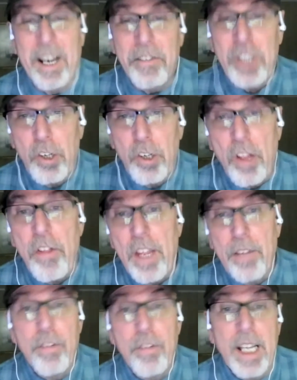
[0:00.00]
I, have started to
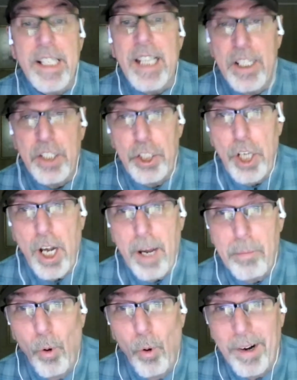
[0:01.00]
think of LinkedIn as a
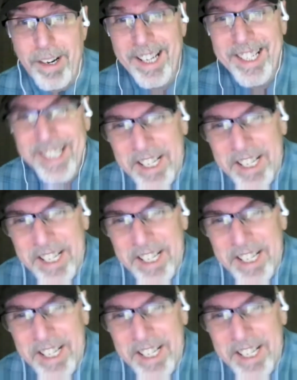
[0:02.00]
job board